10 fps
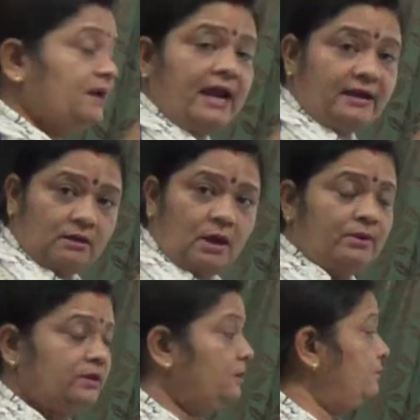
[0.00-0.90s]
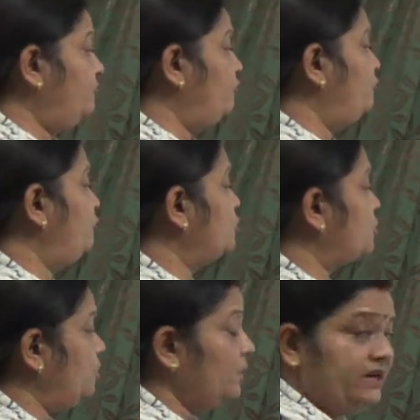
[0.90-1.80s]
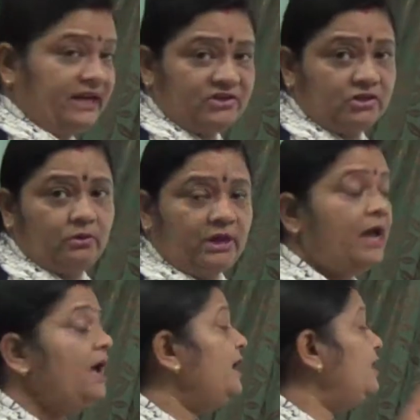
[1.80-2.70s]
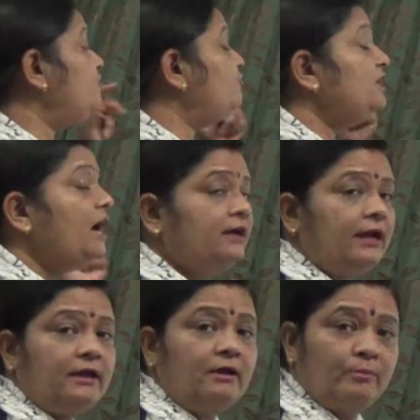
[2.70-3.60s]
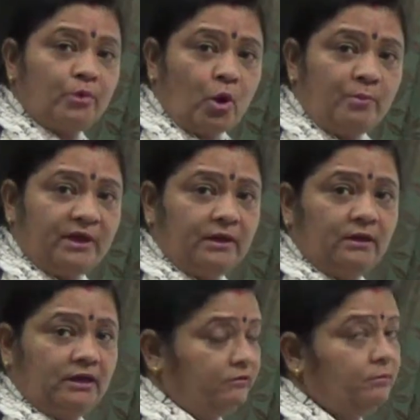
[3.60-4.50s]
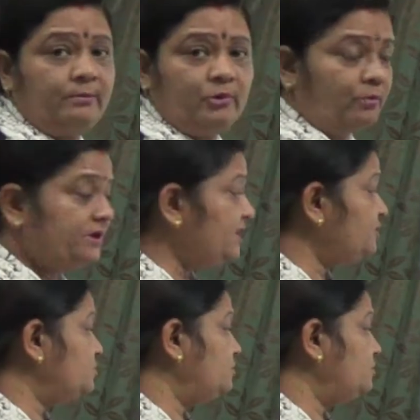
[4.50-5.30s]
right now here for chlorination. Okay, if we are taking bromine, it will be bromination.